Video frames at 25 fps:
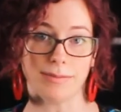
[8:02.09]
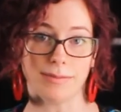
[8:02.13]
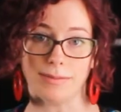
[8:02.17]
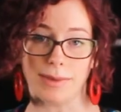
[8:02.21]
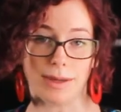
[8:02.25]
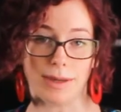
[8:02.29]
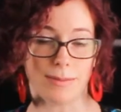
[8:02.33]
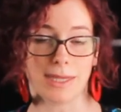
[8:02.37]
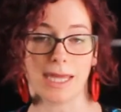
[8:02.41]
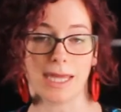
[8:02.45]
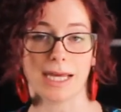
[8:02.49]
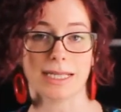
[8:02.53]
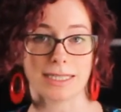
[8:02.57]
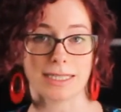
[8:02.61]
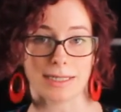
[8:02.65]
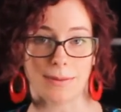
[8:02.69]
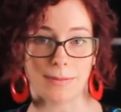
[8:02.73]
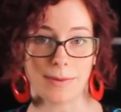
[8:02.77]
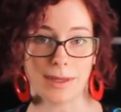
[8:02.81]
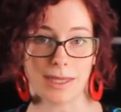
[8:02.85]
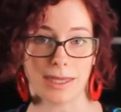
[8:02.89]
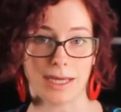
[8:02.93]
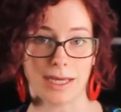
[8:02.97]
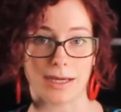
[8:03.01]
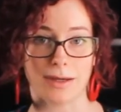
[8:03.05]
Maybe that's
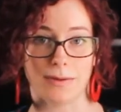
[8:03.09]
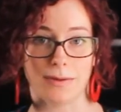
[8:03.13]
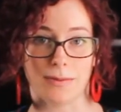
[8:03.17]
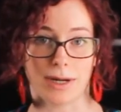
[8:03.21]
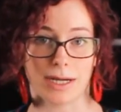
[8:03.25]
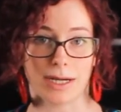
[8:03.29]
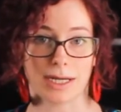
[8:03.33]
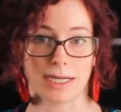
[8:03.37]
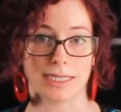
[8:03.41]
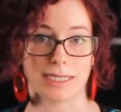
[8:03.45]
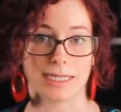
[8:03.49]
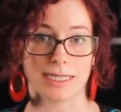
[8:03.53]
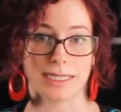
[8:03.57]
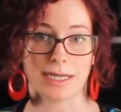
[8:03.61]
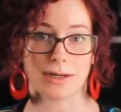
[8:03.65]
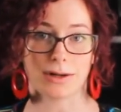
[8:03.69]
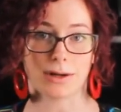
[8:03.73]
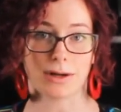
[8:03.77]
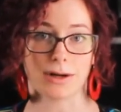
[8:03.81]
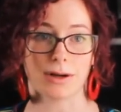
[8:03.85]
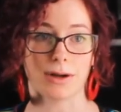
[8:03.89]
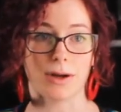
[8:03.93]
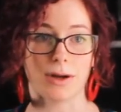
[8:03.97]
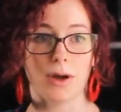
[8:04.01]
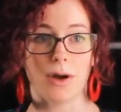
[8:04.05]
something that you want to
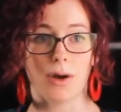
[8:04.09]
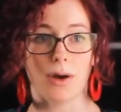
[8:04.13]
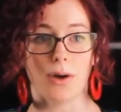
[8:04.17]
consider.